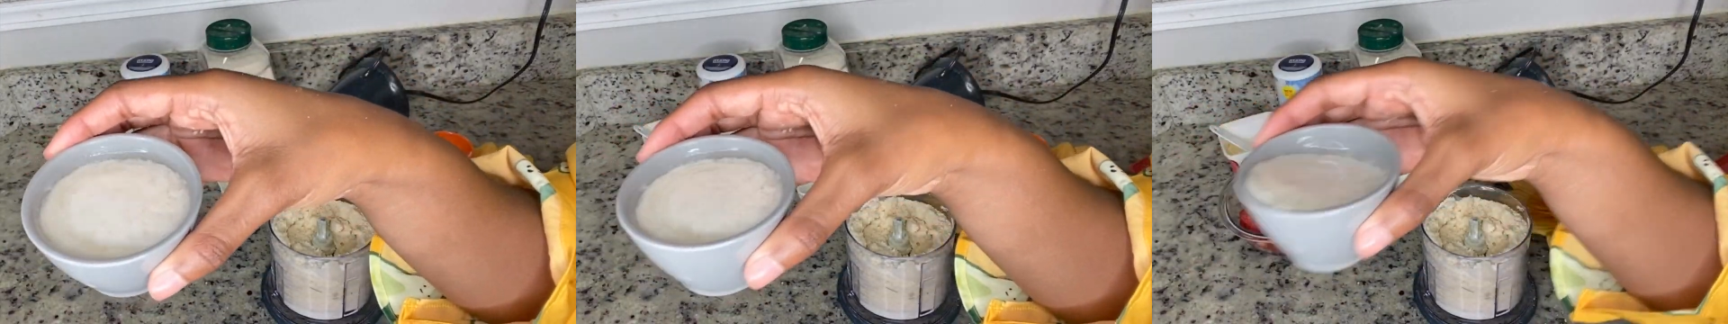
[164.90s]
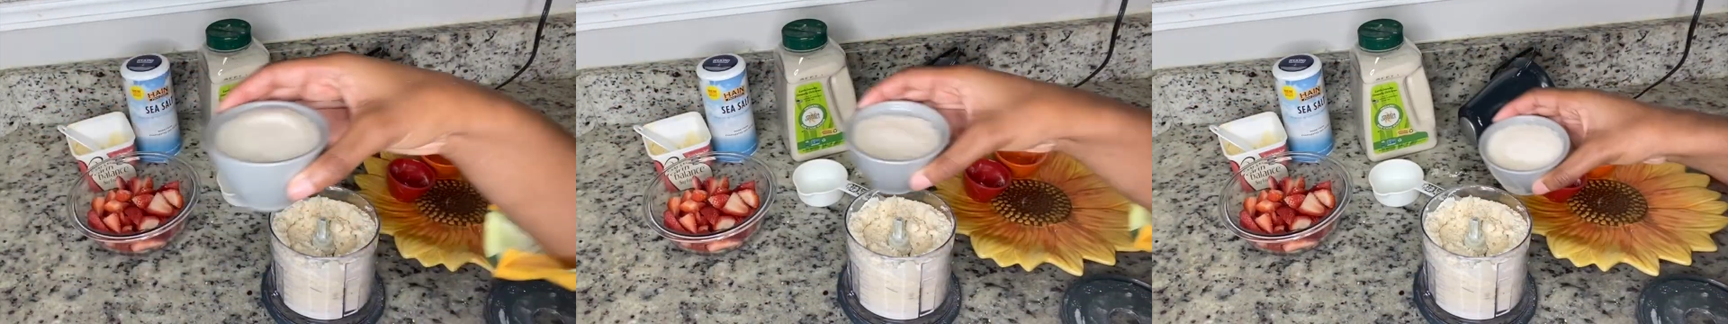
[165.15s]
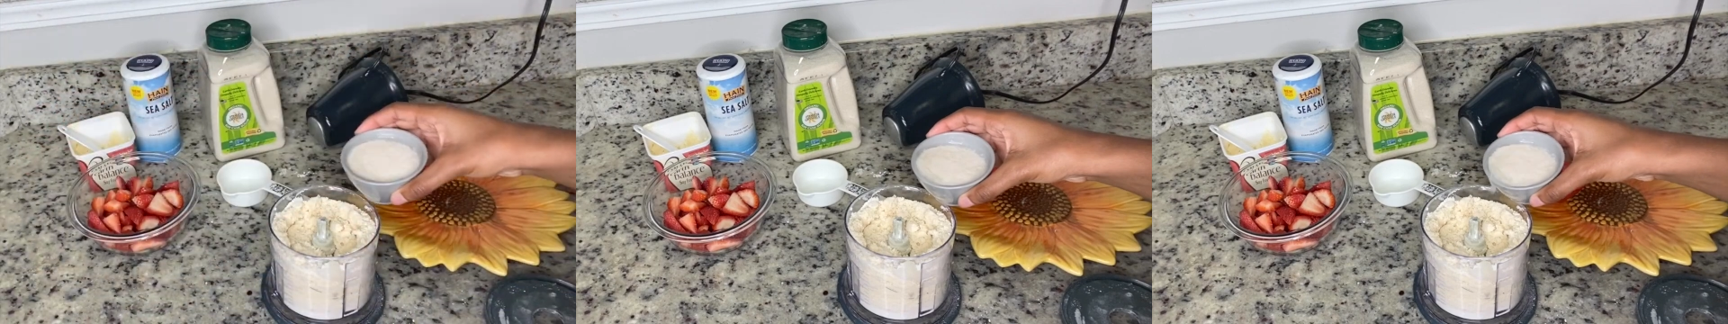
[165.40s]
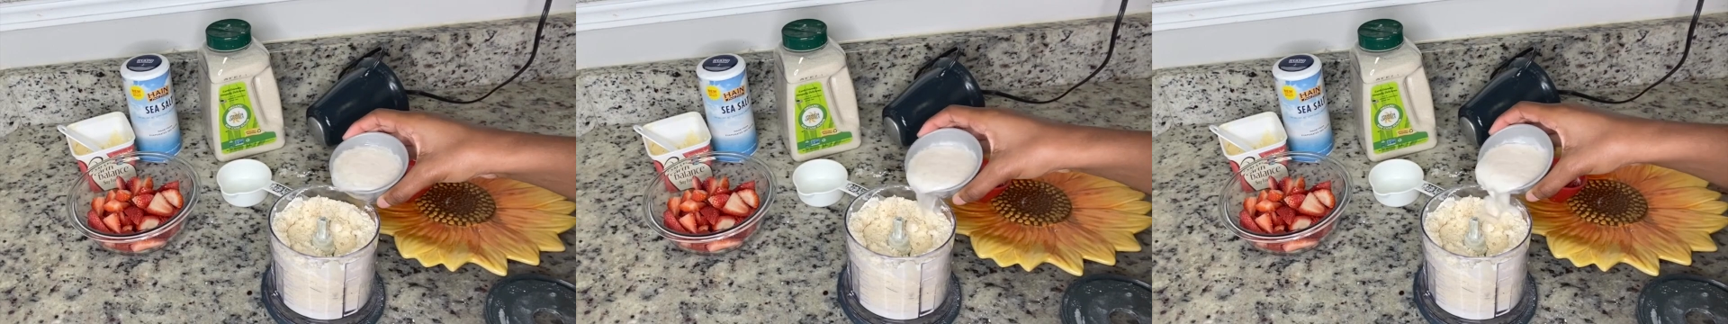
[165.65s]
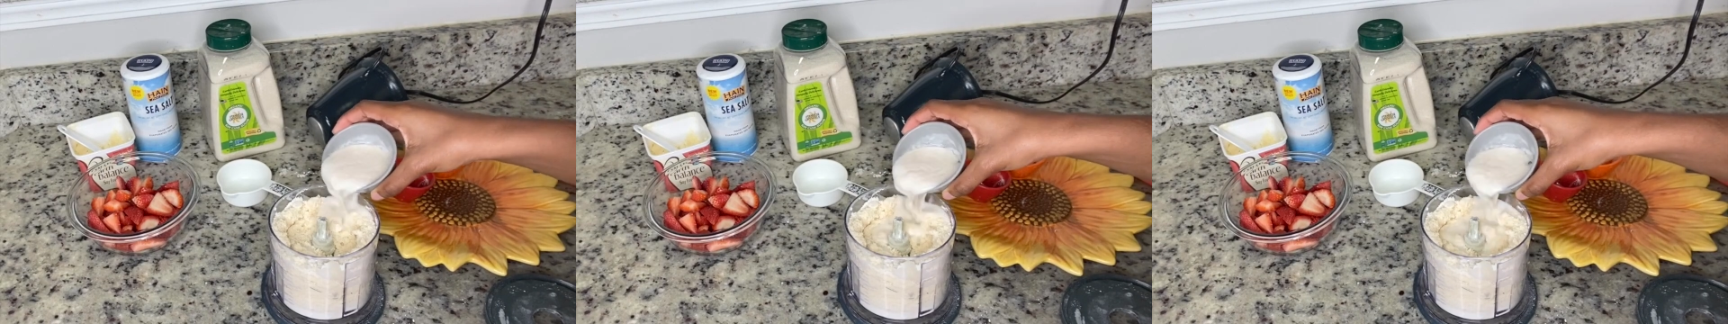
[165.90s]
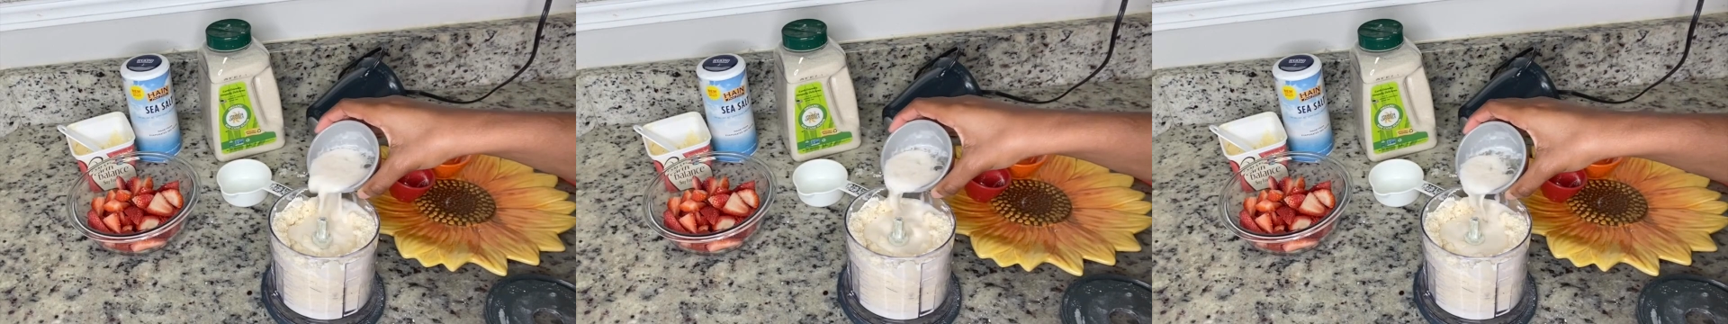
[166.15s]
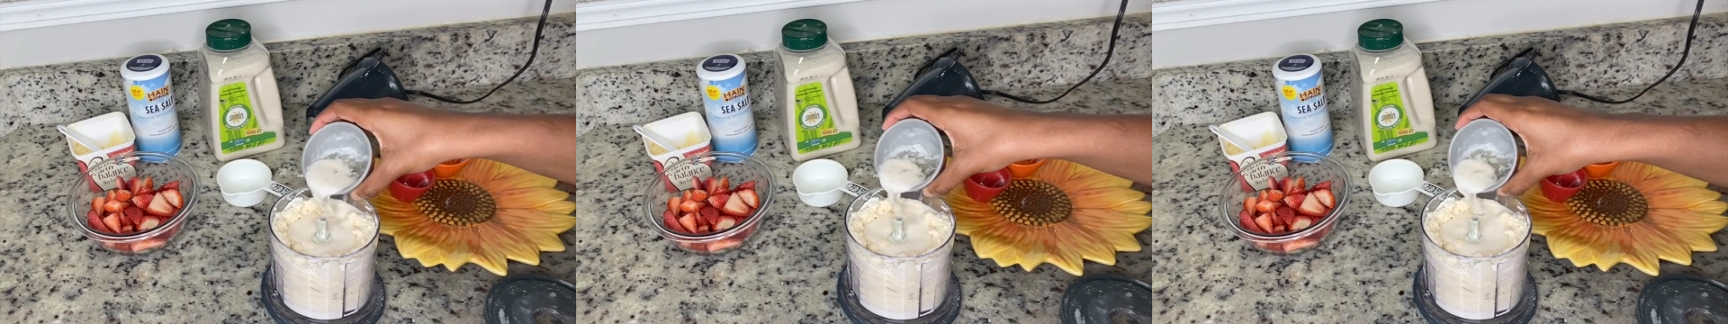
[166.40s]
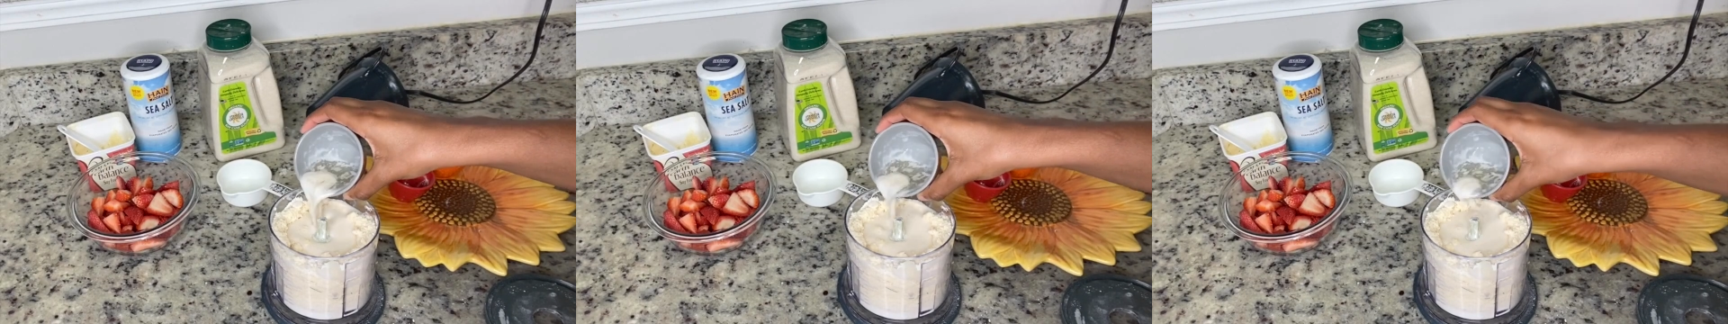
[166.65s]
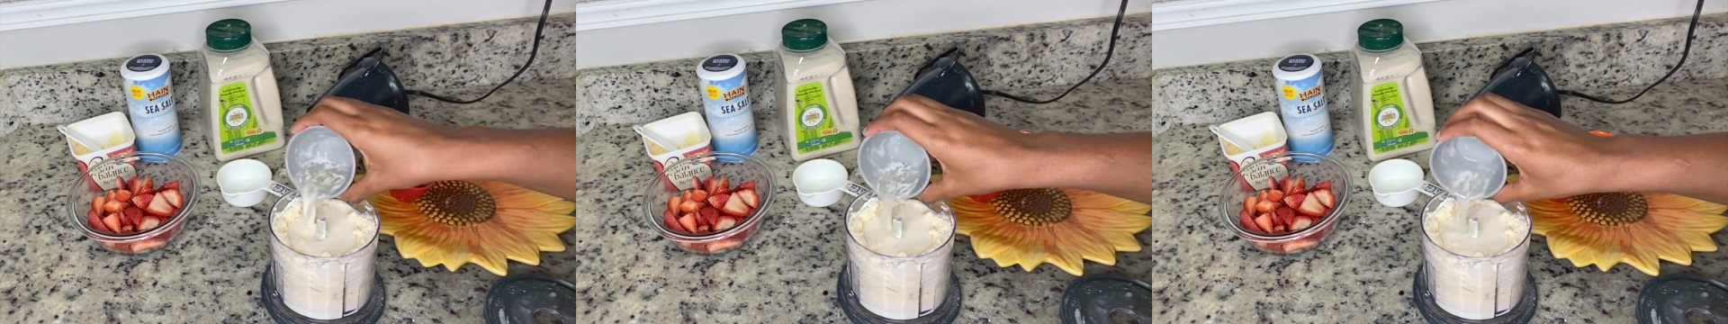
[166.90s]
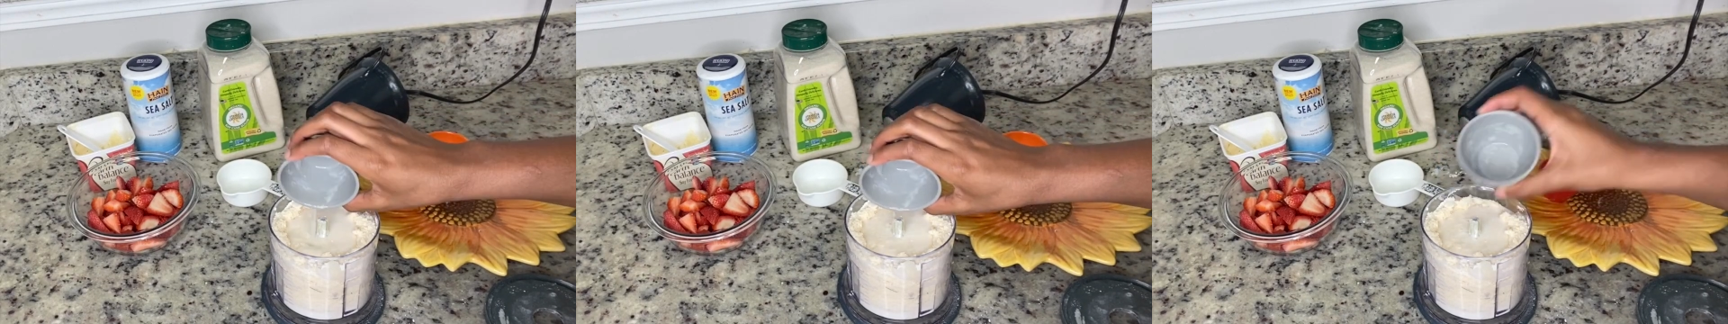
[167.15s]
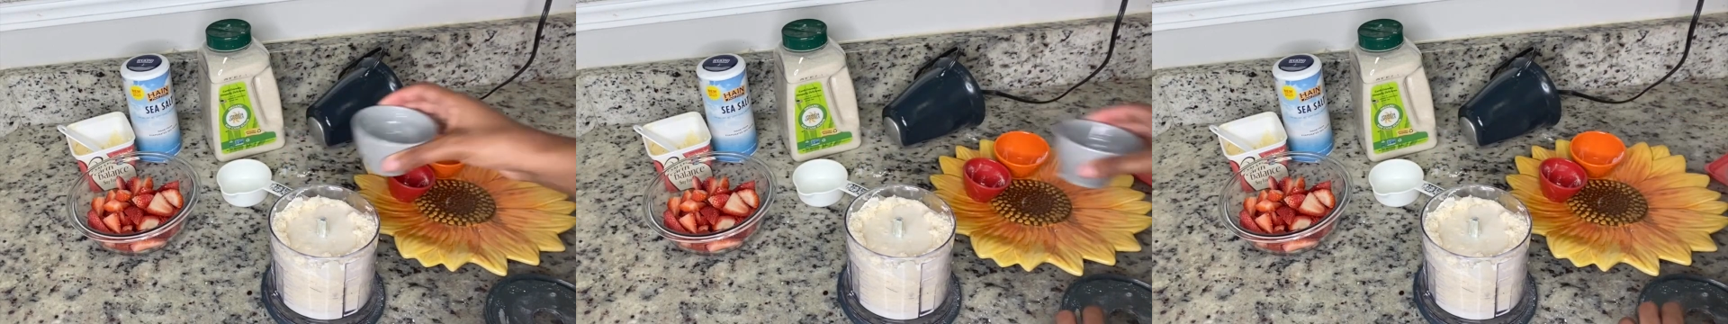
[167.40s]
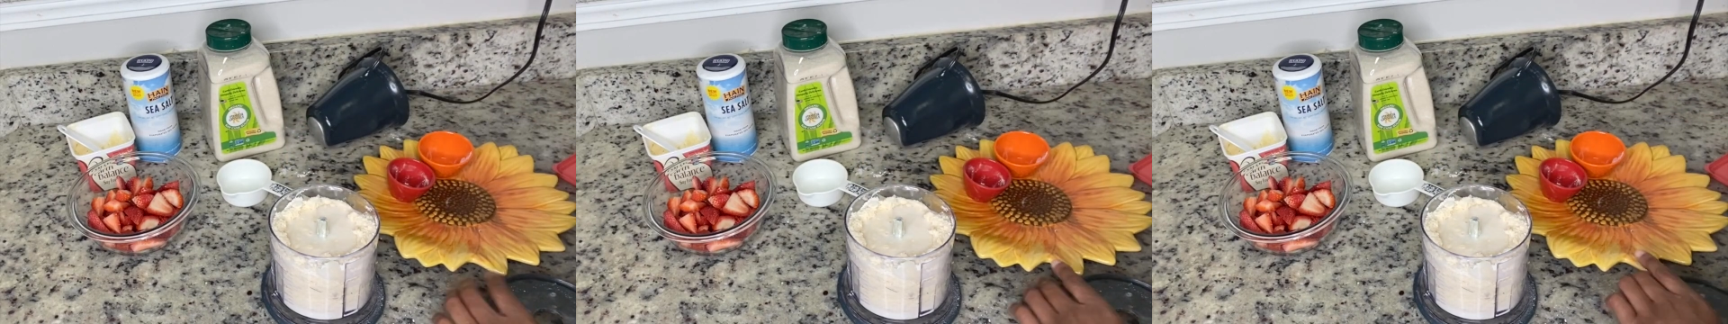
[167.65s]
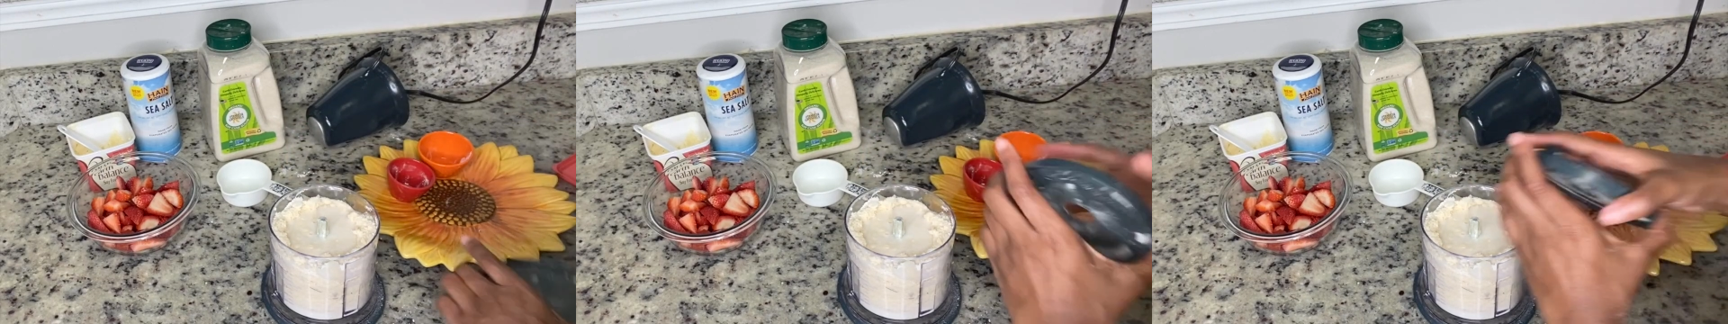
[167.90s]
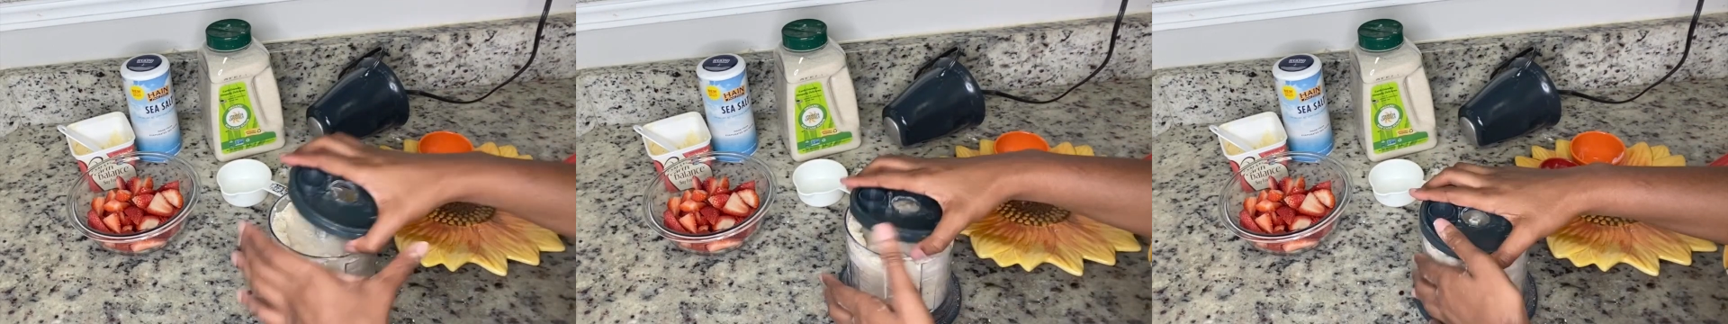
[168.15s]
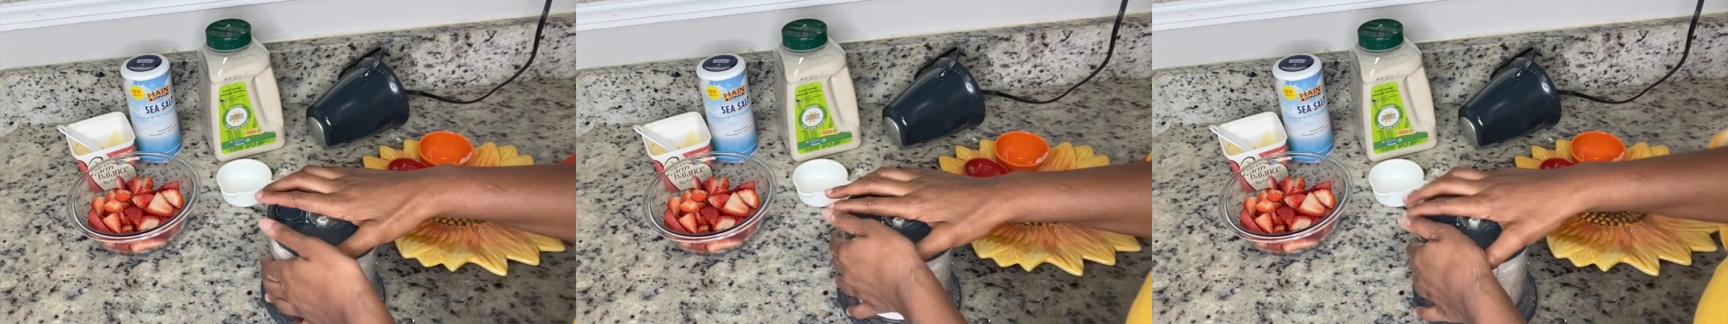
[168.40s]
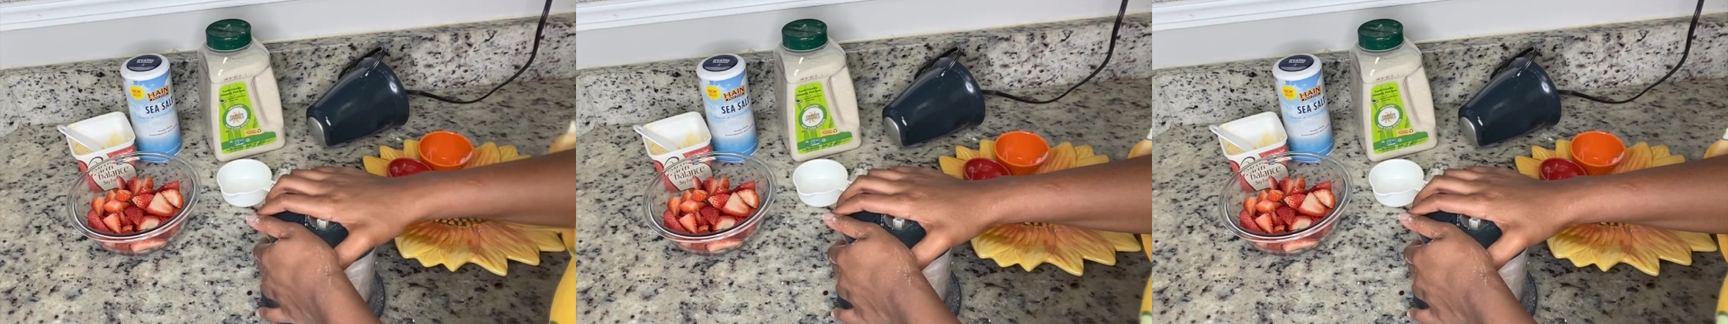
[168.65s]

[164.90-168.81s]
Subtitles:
Nobody's mouth can be seen.